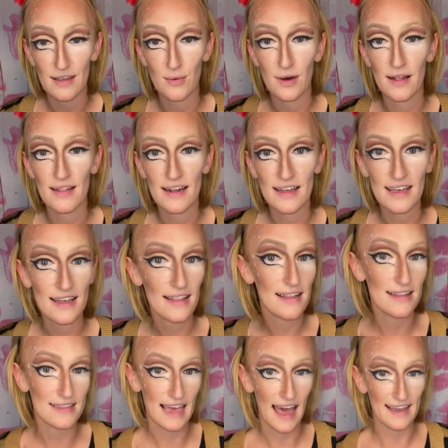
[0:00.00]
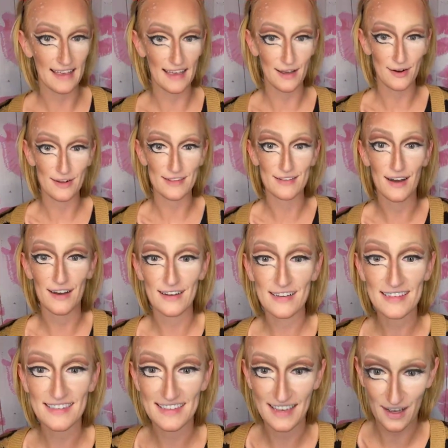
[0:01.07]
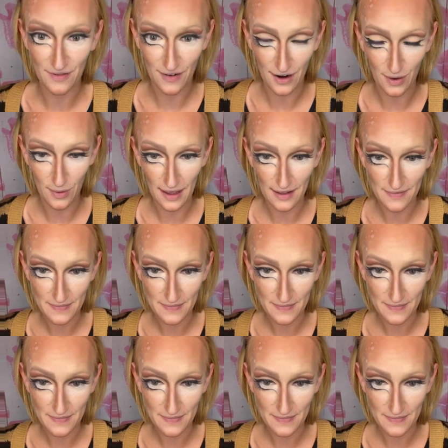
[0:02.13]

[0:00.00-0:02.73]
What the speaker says: want to let it get a little tacky or it's not going to stick very well.